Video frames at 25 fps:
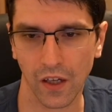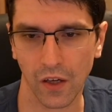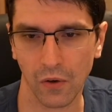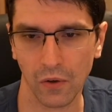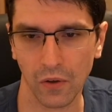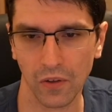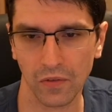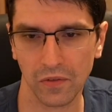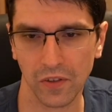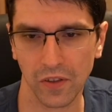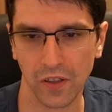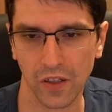
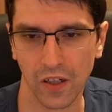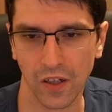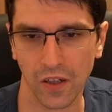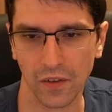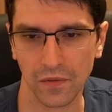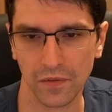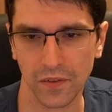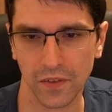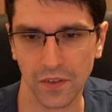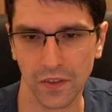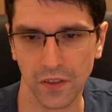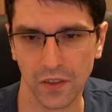However,
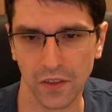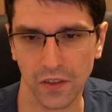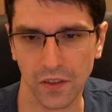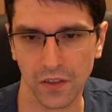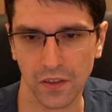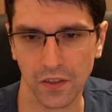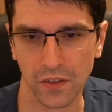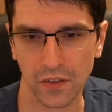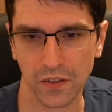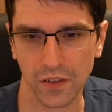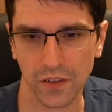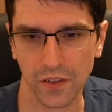
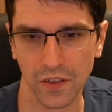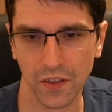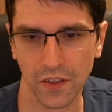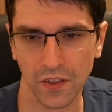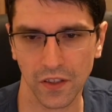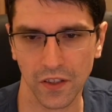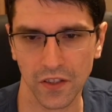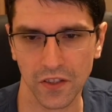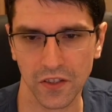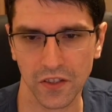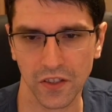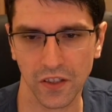after king
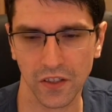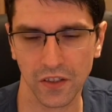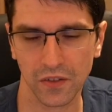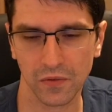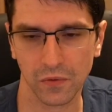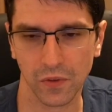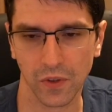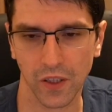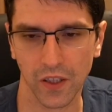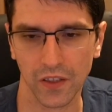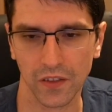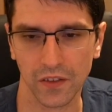
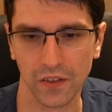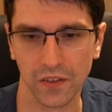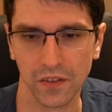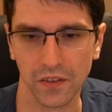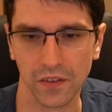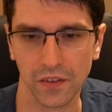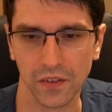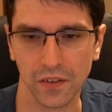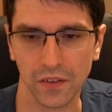h8, white